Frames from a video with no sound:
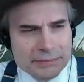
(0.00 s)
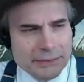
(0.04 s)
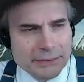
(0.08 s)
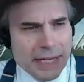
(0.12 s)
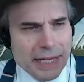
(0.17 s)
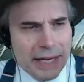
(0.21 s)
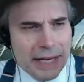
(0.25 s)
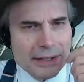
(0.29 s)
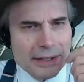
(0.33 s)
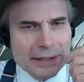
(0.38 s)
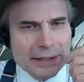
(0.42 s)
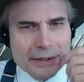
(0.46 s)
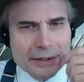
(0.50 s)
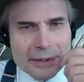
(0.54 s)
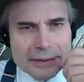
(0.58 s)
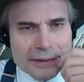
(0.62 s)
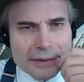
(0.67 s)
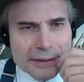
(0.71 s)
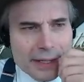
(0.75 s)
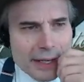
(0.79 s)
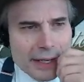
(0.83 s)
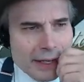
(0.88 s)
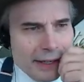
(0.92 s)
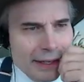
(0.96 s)
Right?
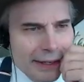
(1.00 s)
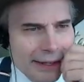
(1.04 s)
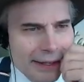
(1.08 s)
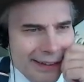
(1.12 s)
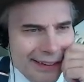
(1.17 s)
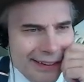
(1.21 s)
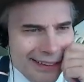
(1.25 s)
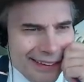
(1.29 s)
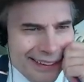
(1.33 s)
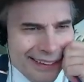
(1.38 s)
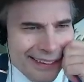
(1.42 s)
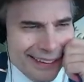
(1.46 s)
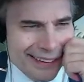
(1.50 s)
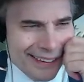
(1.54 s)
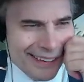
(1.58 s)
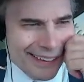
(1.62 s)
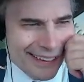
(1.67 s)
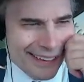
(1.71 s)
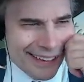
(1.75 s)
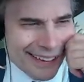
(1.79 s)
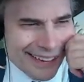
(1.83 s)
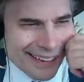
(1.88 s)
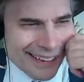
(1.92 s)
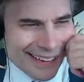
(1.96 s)
No, of course not.
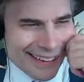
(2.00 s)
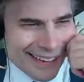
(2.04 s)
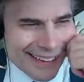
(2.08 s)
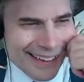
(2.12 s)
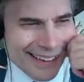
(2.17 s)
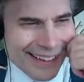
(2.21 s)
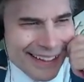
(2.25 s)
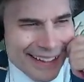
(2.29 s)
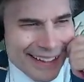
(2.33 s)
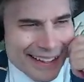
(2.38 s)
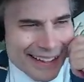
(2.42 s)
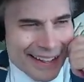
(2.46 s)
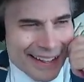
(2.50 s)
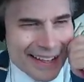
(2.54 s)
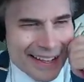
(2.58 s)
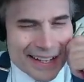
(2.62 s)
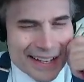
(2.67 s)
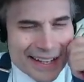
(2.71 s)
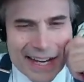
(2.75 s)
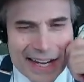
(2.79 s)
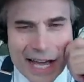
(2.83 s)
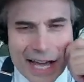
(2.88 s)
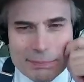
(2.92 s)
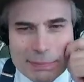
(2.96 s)

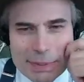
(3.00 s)
Now,